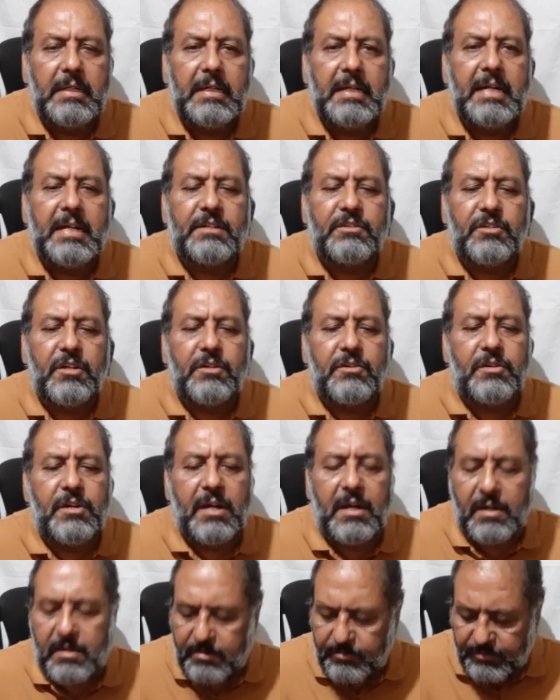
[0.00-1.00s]

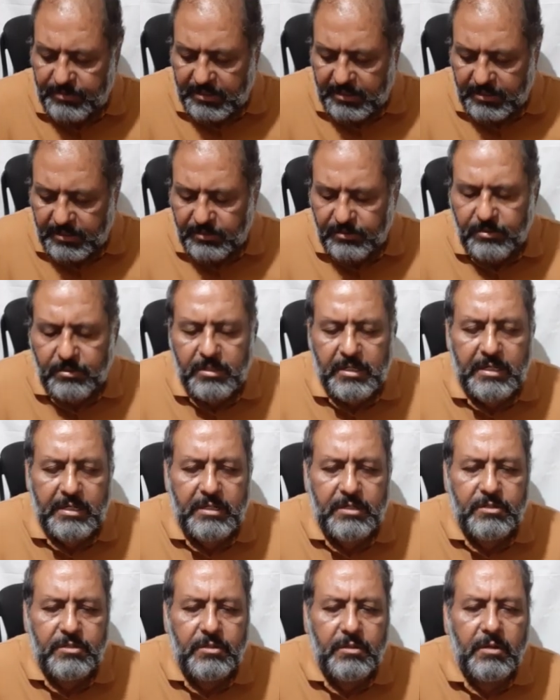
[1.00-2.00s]
etc., where there
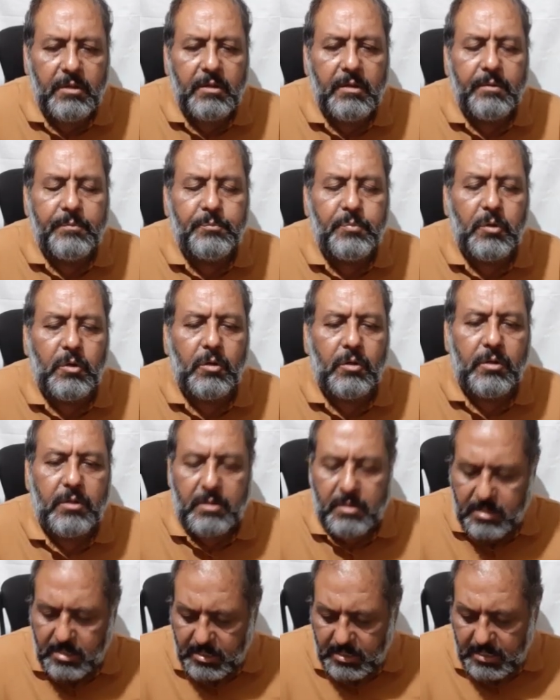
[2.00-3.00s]
is poor
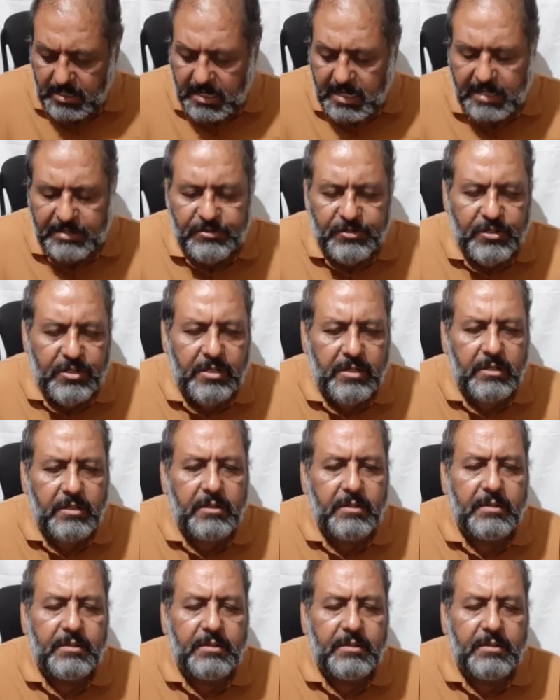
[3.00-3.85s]
hygiene.